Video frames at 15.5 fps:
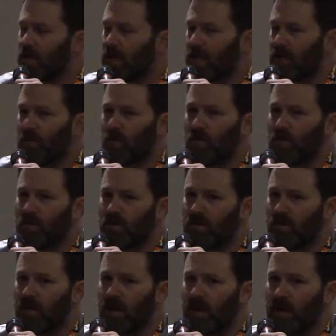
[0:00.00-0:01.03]
Zach Bolton
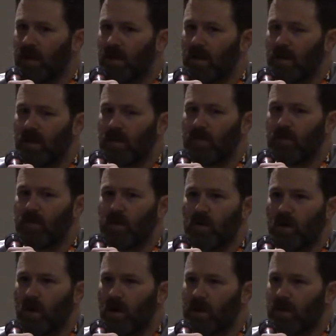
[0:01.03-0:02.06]
and uh,
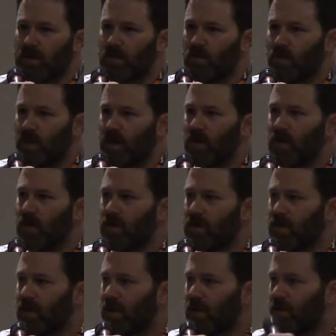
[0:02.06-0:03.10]
Peter Hawkinson. We had a
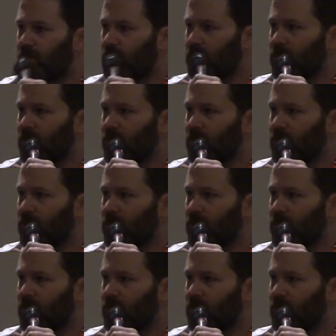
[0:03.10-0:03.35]
great time.